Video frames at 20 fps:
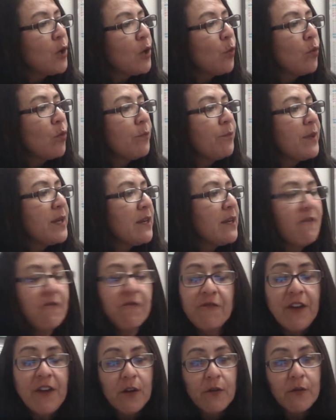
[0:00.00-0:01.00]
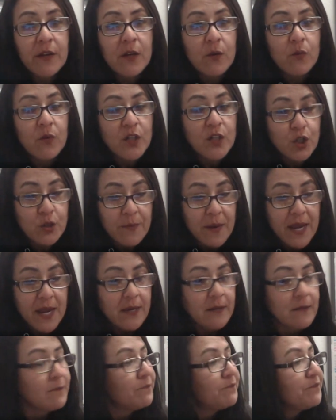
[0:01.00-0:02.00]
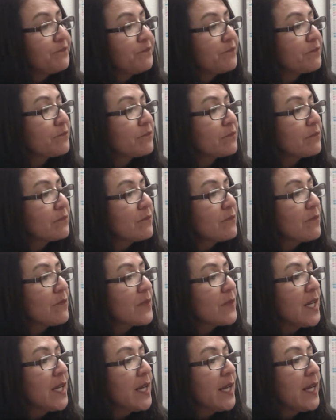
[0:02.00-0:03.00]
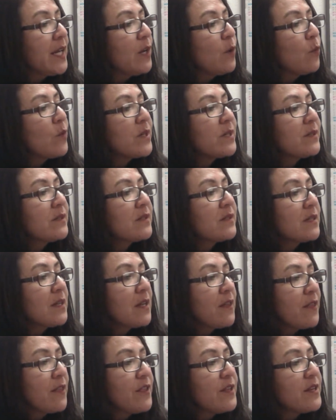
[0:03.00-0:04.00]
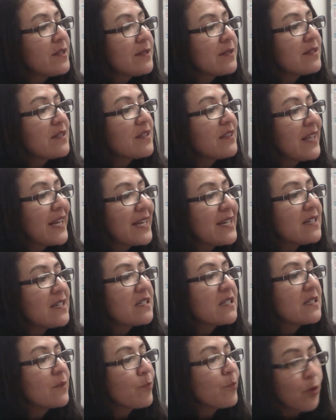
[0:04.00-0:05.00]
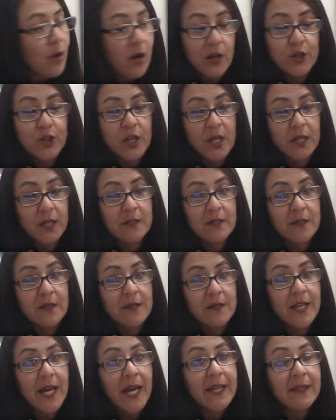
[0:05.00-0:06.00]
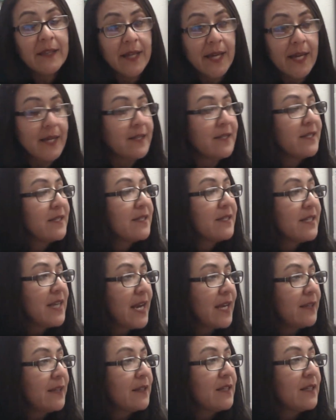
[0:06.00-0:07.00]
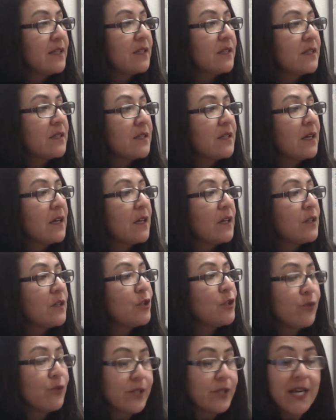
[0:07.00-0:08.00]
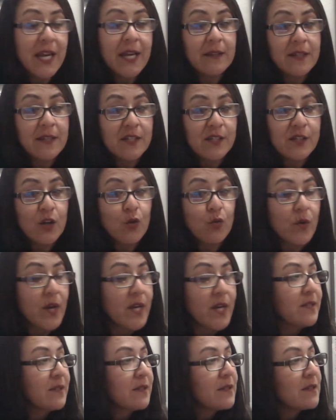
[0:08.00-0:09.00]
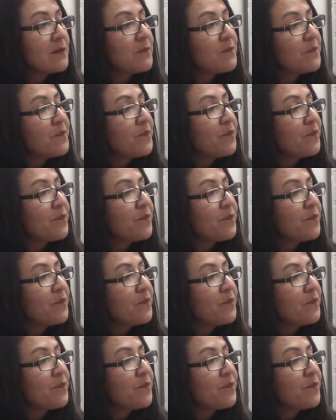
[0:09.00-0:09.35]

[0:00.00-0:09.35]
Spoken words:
will be a very rich man. It was this latest project that led to Stanley's arrest.